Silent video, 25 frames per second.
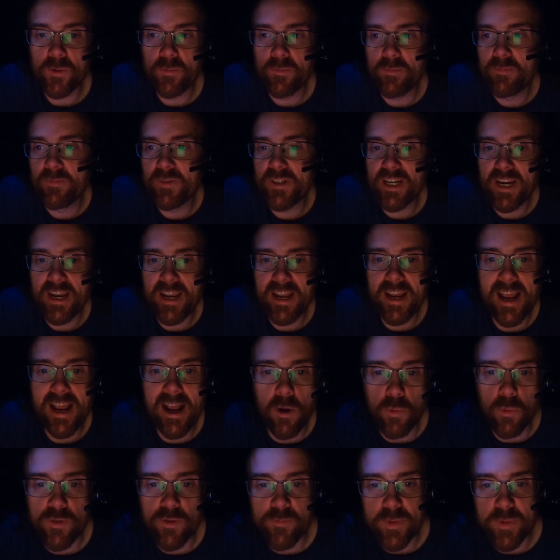share how
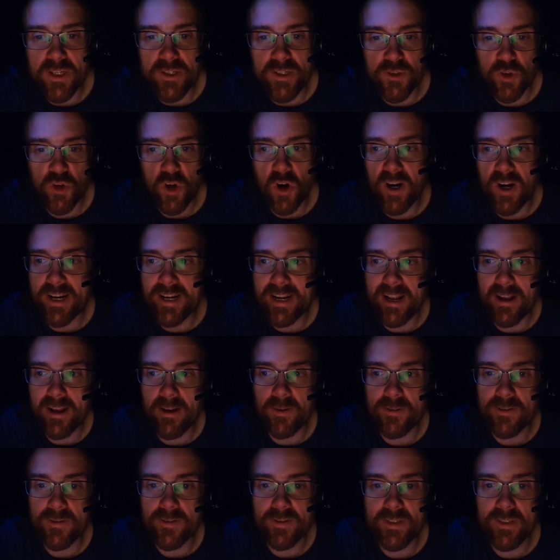we've been trying
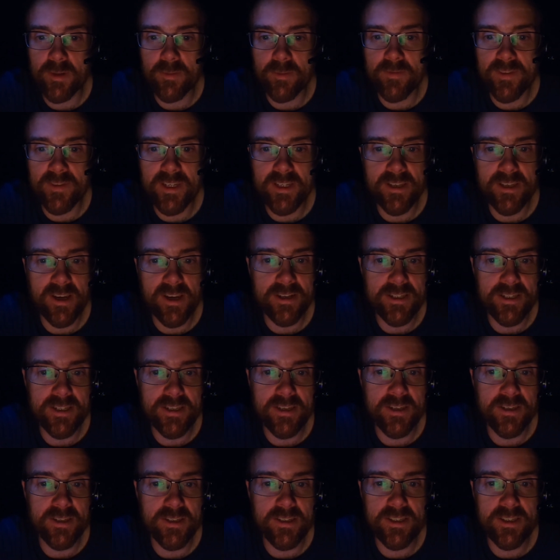out some of these
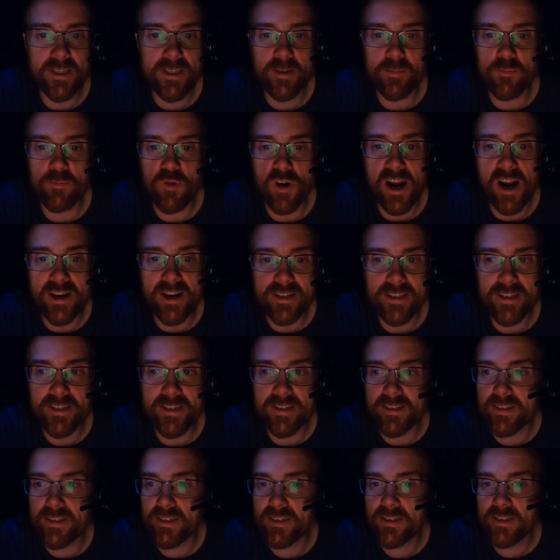ideas in
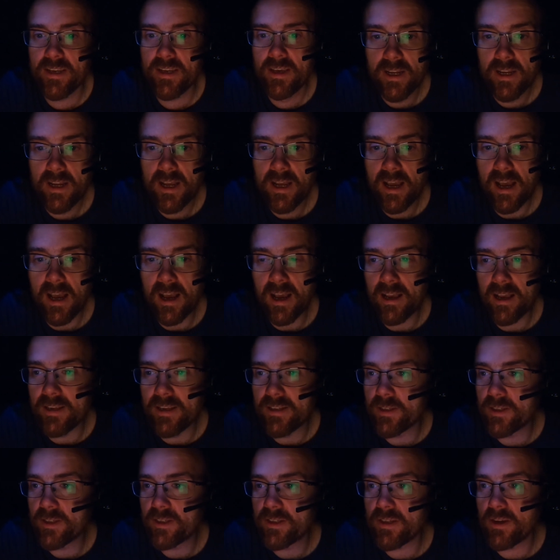practice
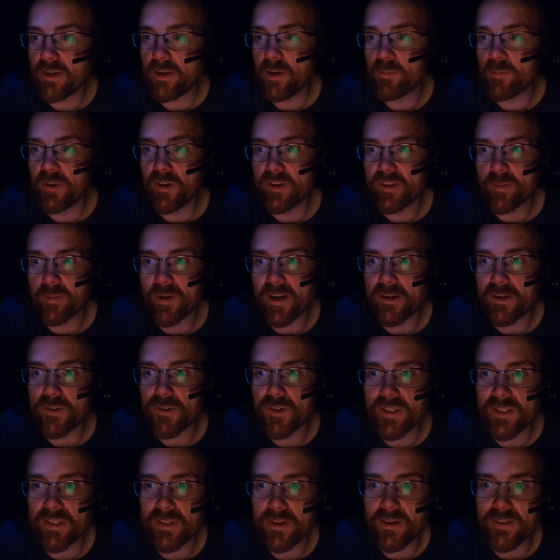as Blurring the
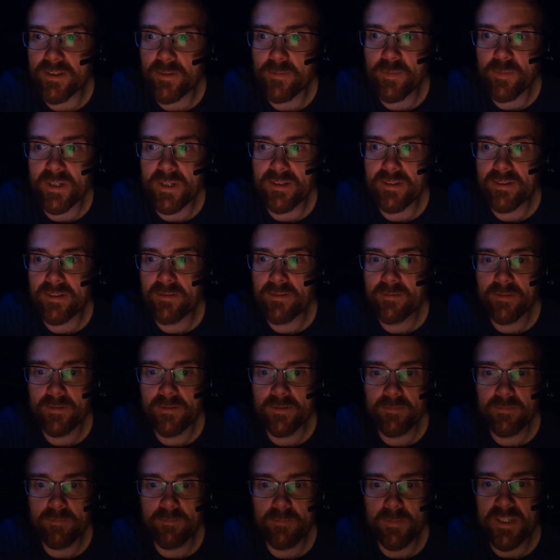Boundaries Arts have been
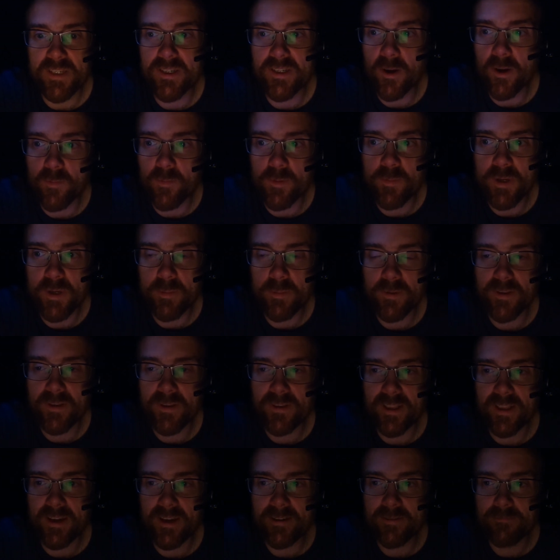meeting up with people
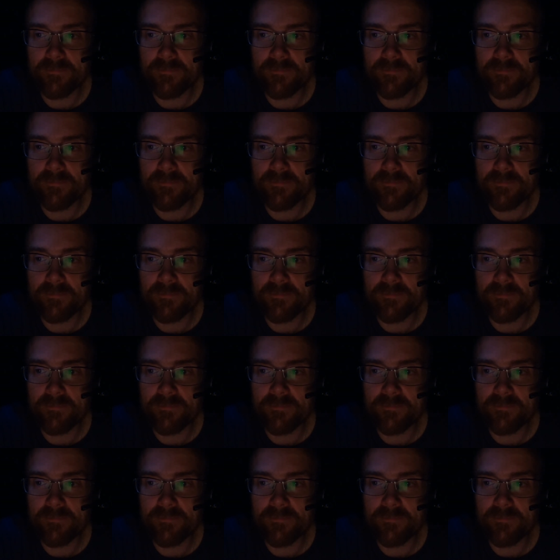online.